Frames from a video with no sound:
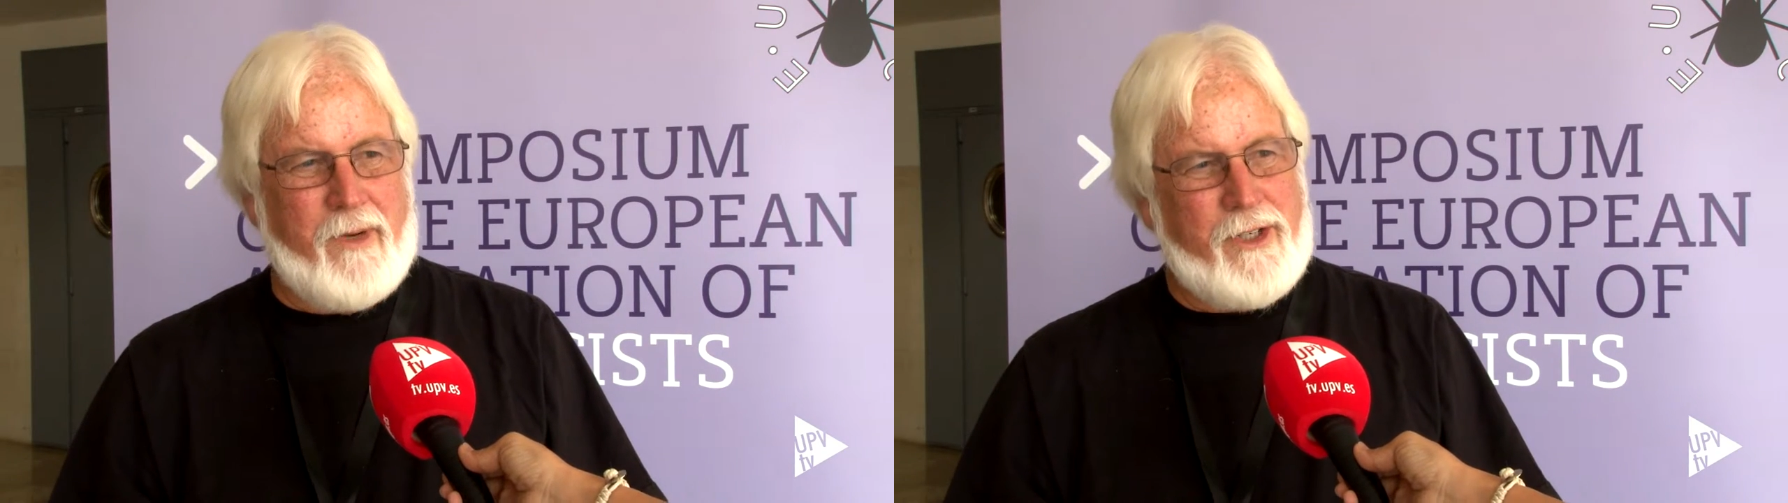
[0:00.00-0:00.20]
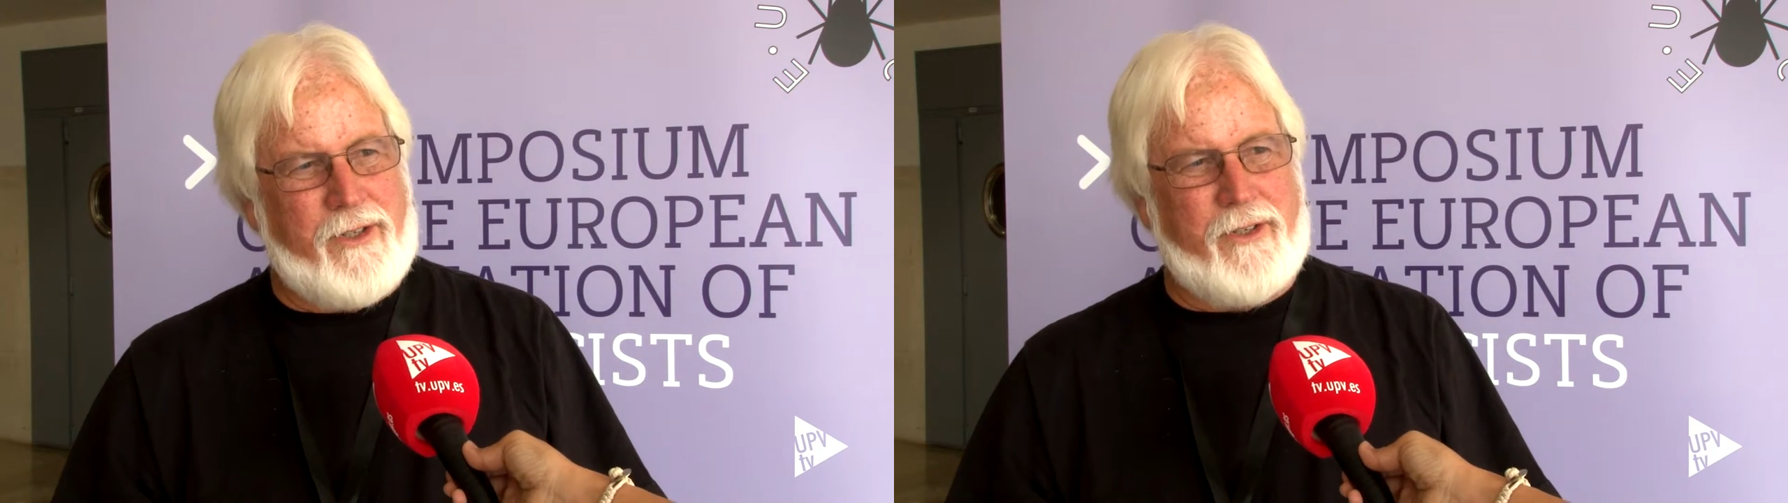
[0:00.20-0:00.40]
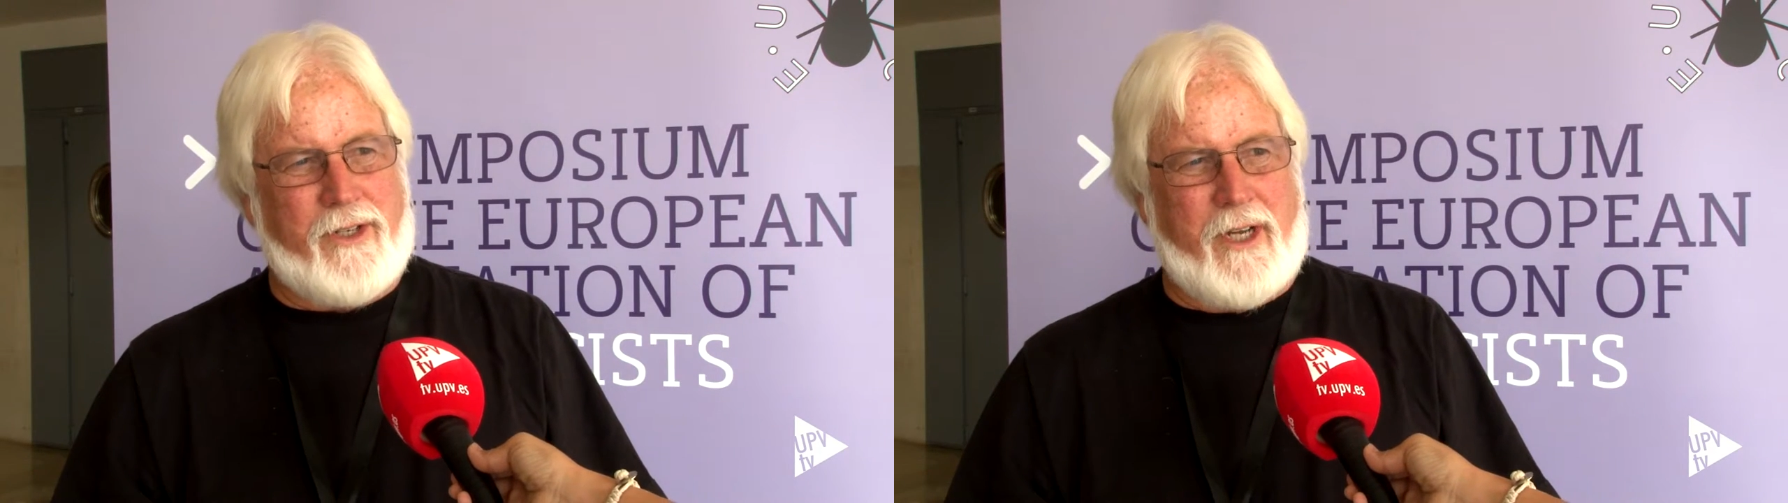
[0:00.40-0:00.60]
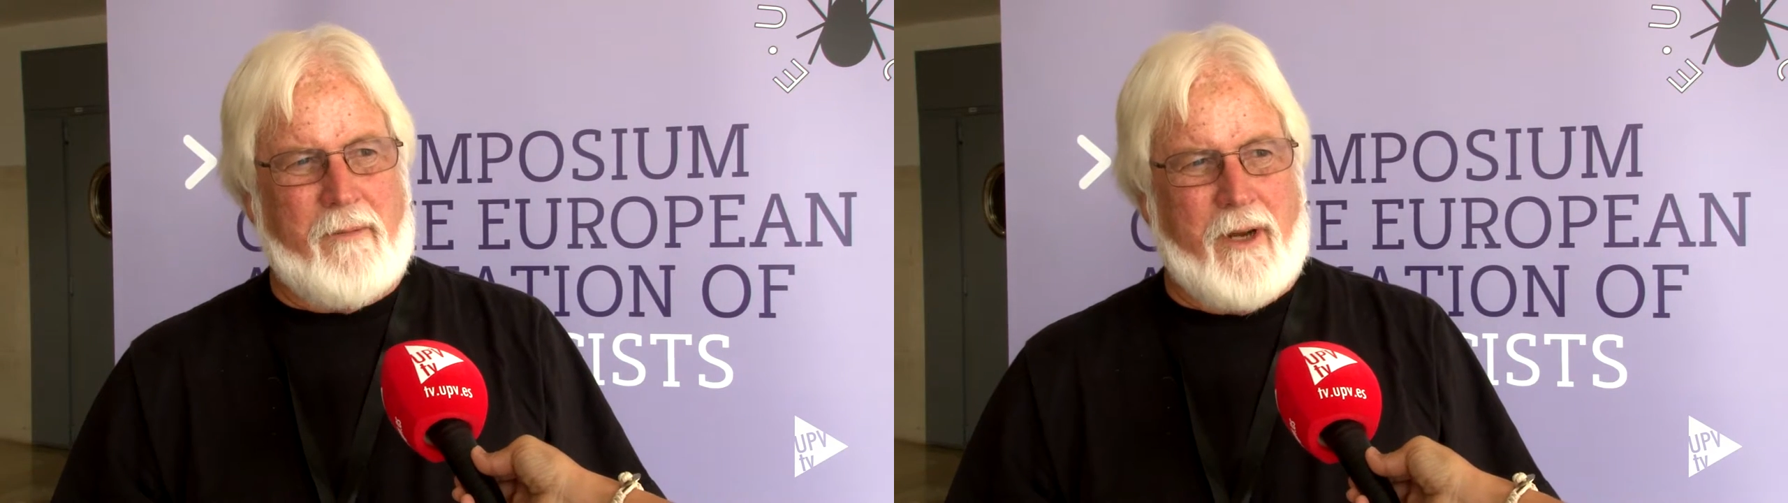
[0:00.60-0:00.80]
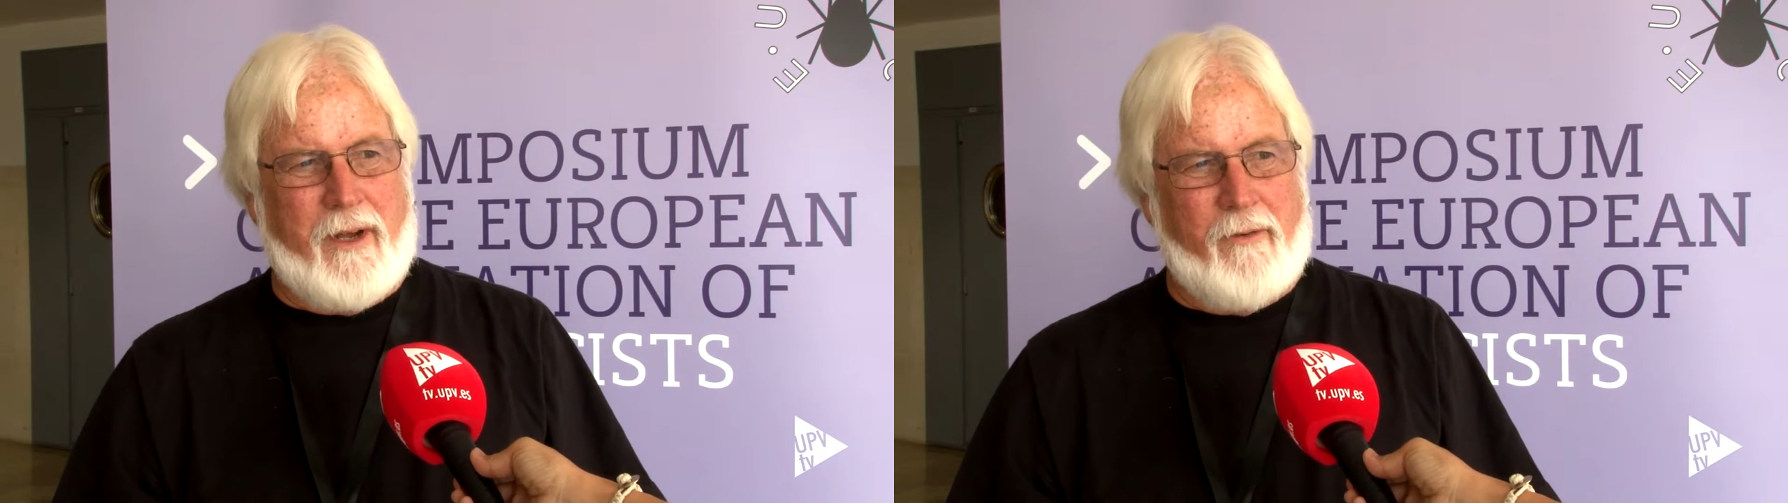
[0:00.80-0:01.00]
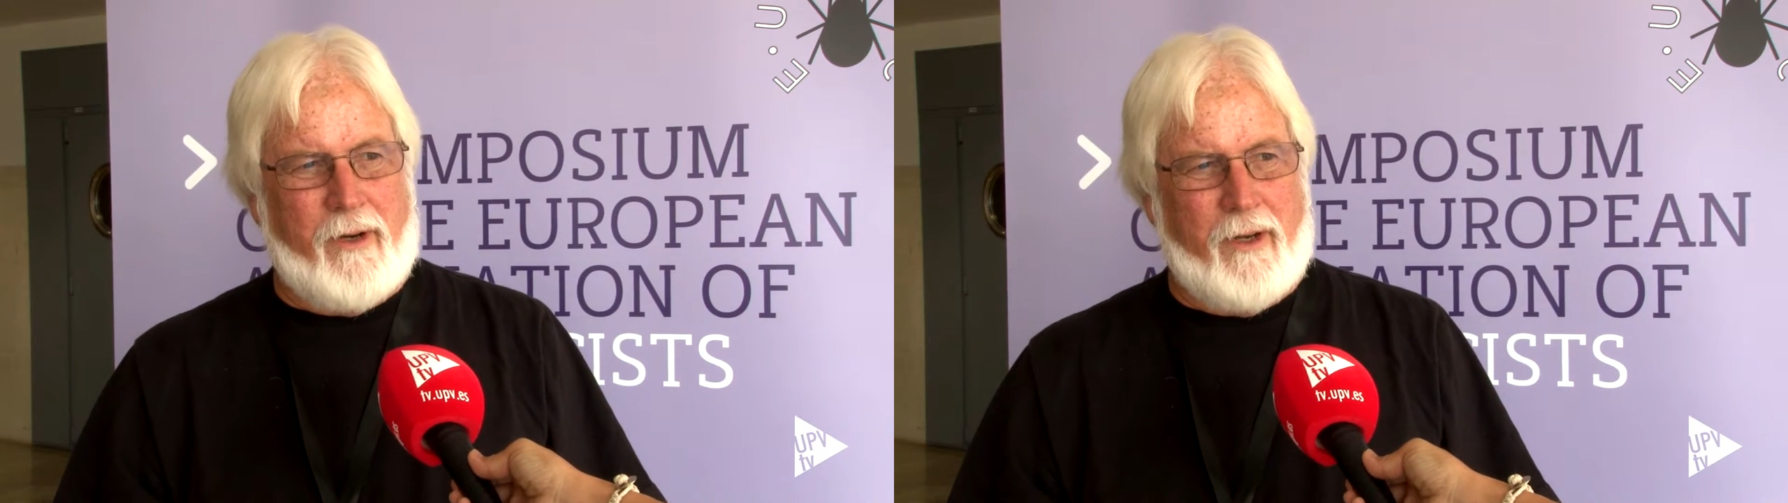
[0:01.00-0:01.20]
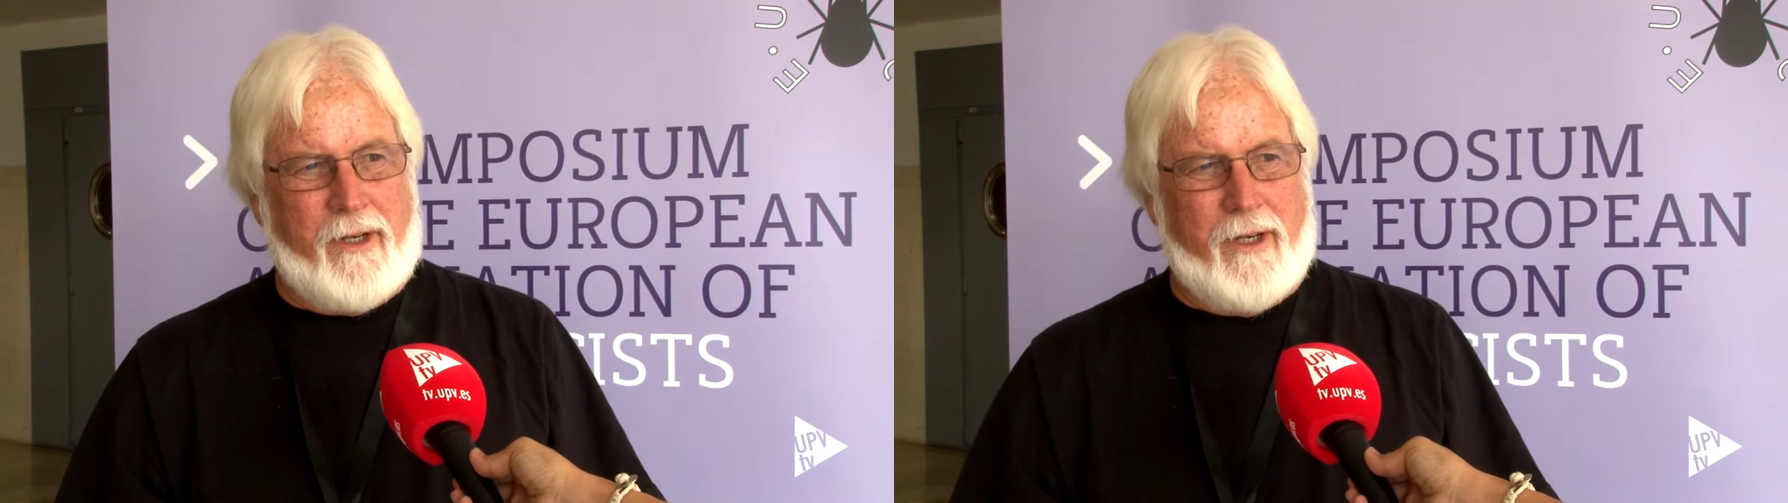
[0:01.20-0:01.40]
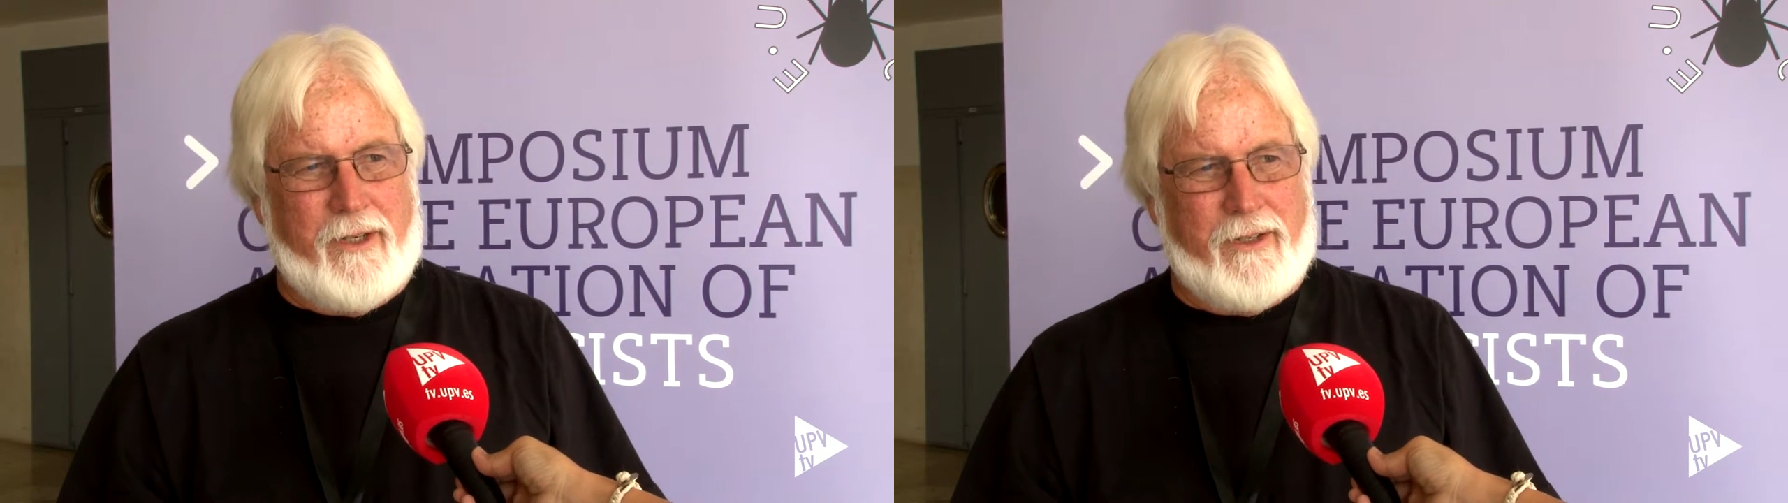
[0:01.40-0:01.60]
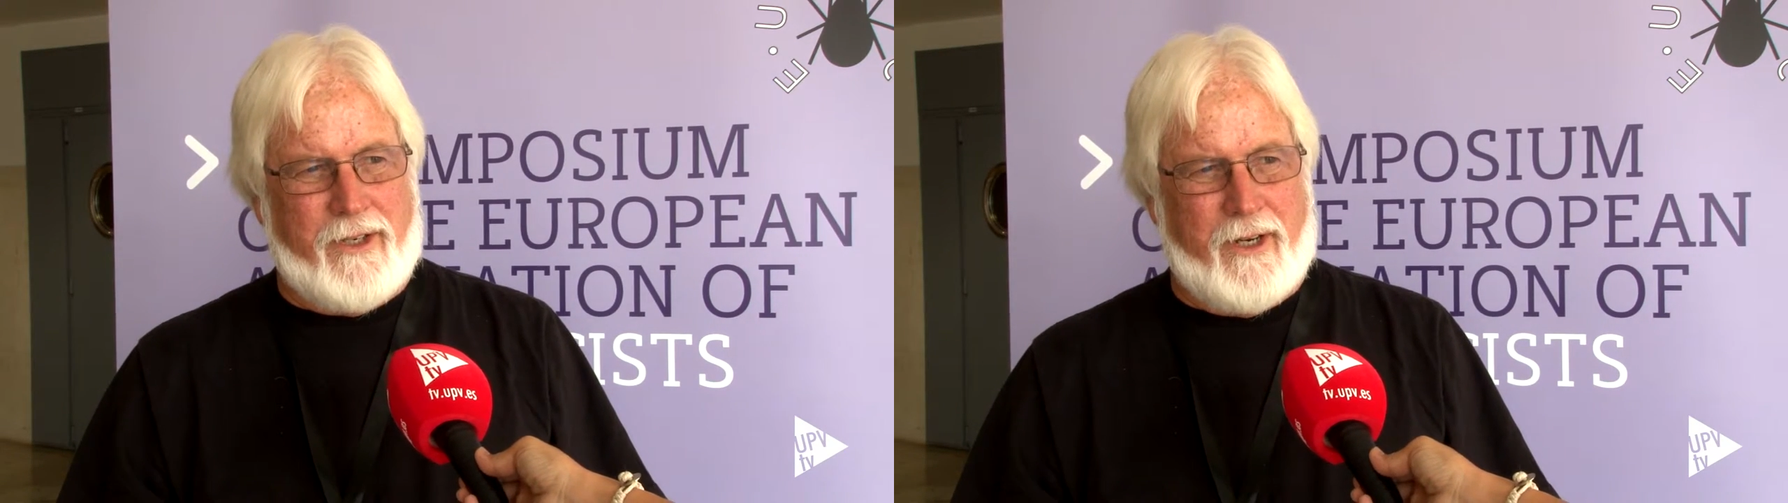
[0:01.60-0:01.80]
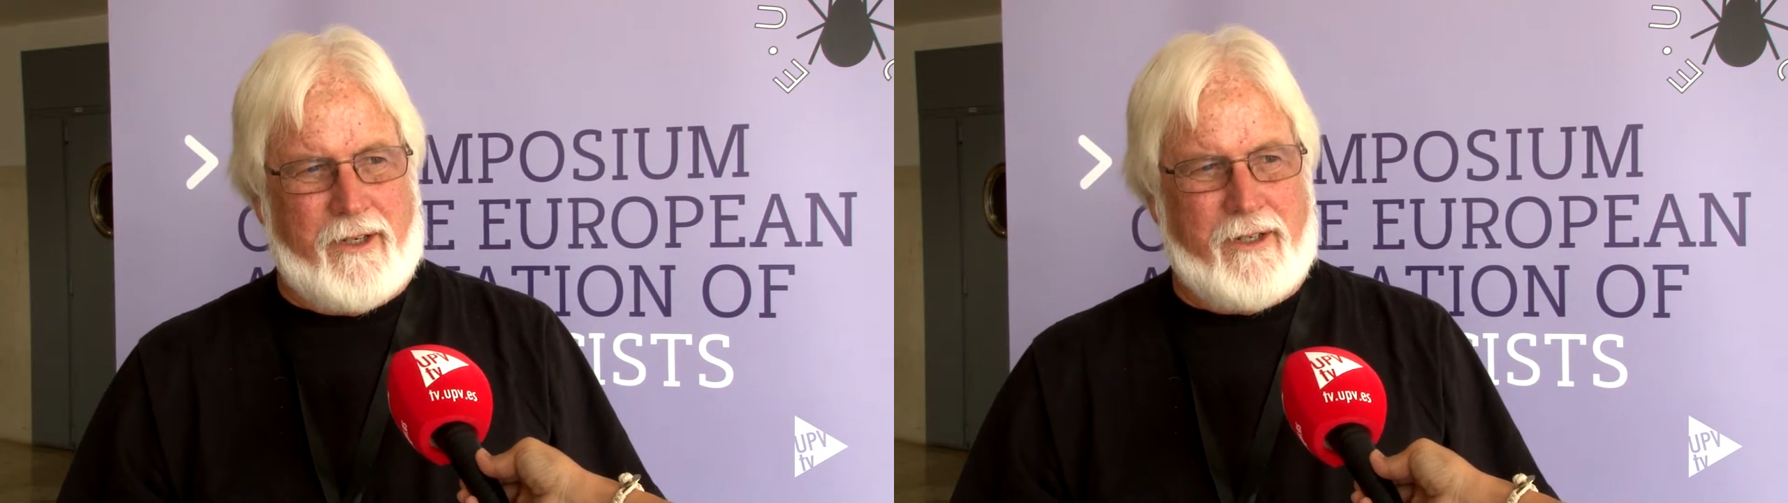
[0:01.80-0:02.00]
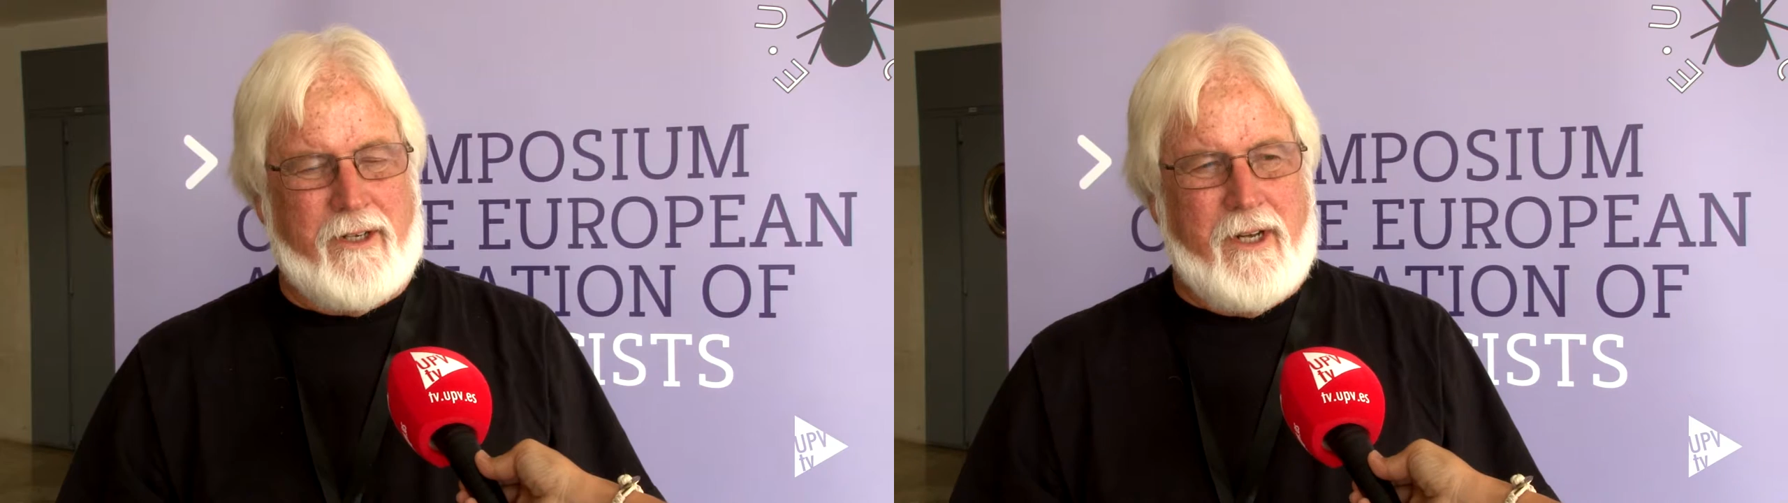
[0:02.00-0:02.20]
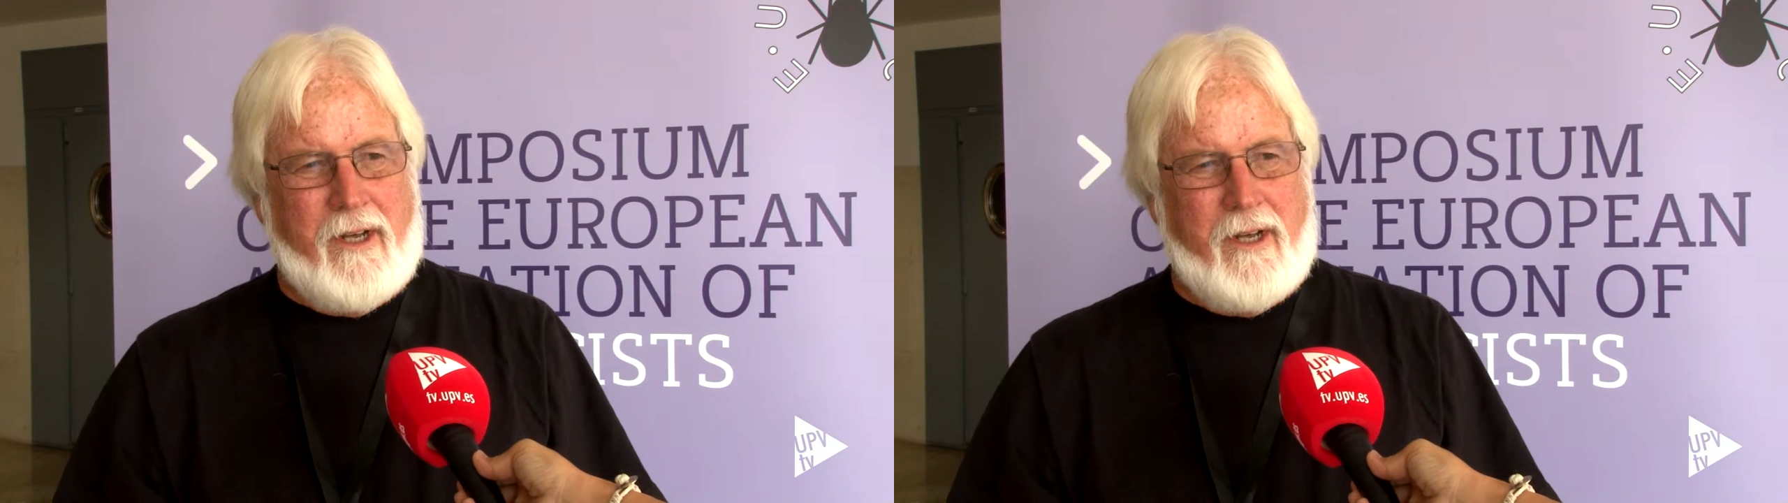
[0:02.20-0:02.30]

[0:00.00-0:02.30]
much the same light we look at insects,